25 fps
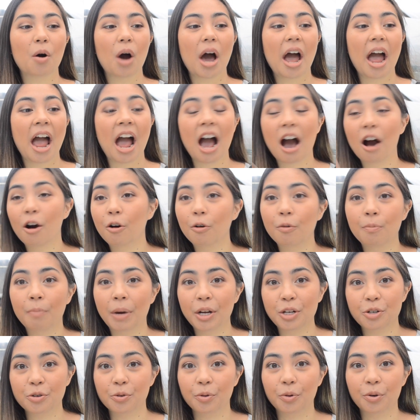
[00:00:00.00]
how
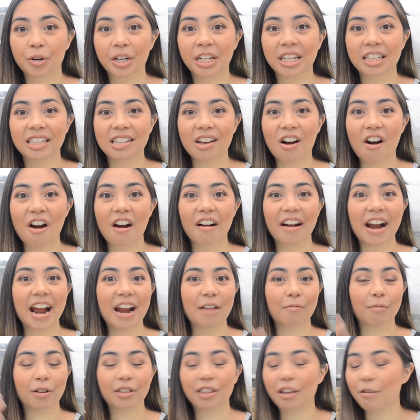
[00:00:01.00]
my jewel orchids are
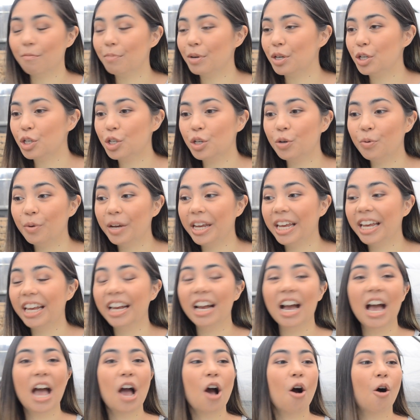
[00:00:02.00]
and what they've been
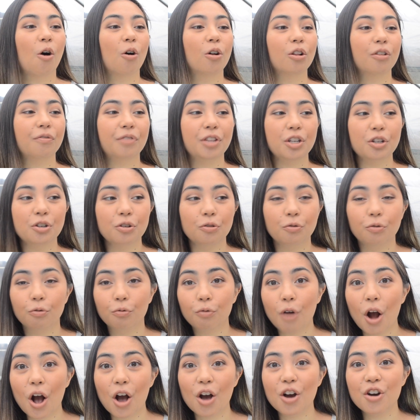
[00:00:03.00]
doing, all of the new
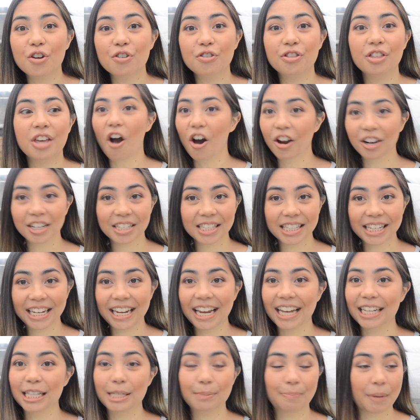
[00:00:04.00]
growth. Honestly,
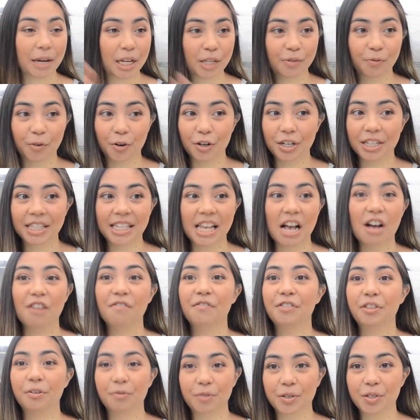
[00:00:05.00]
it speaks for itself,
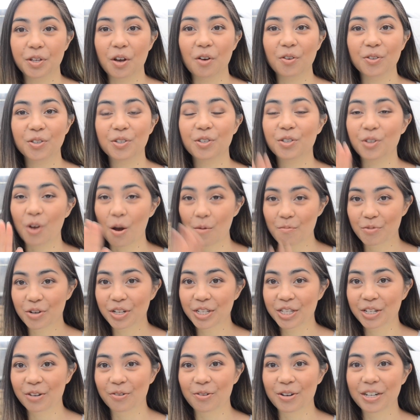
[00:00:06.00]
the results, so I'm
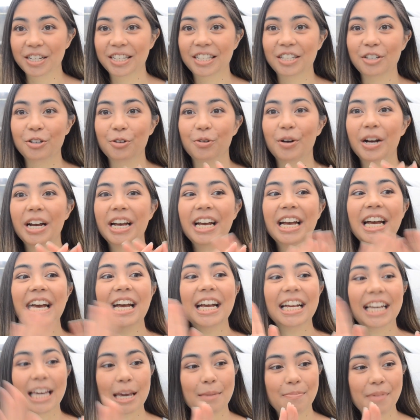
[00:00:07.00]
just going to
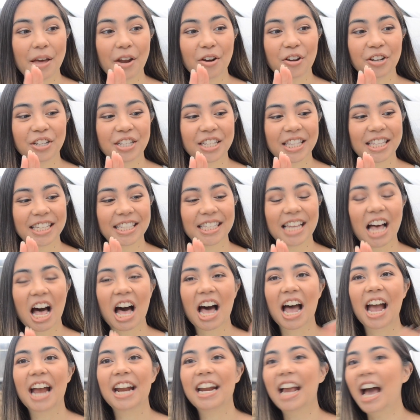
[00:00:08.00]
keep that onto the
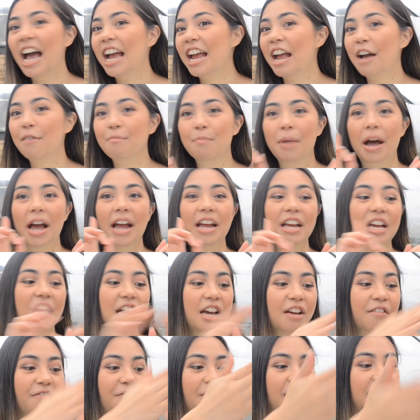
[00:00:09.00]
side. I have my
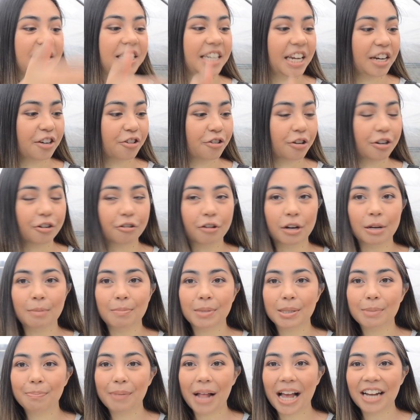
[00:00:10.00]
Philodendron Cream
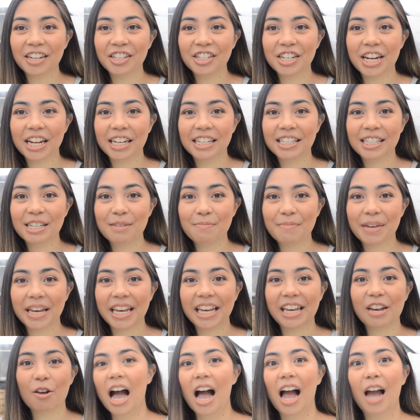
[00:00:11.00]
splash next to
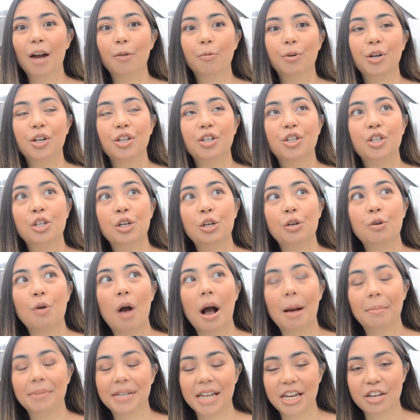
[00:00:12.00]
me. I wanted to
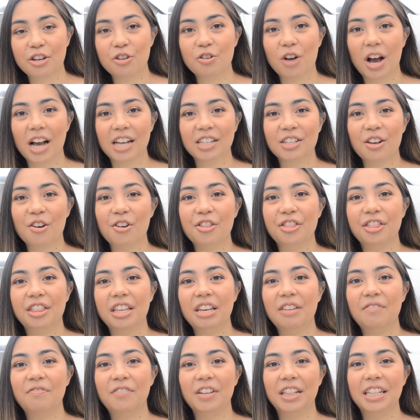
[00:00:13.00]
update you guys on
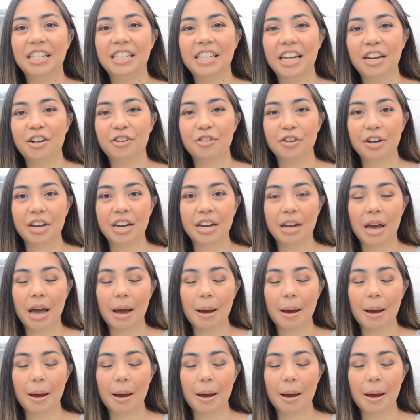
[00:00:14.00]
the Philodendron